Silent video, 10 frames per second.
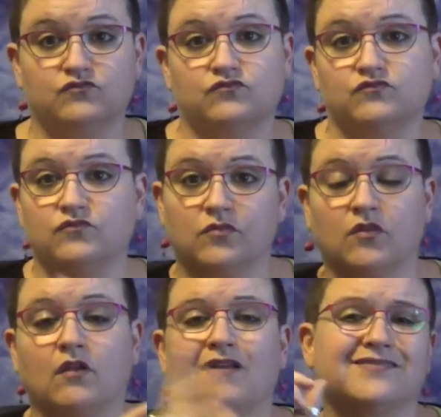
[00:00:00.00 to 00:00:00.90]
The
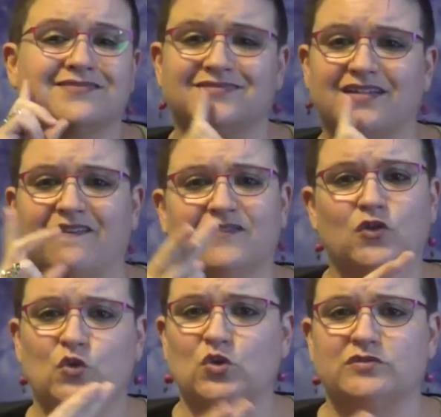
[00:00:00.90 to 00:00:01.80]
ASL and English
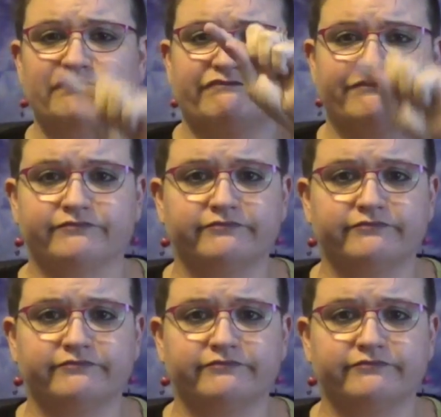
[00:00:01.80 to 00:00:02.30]
continuum.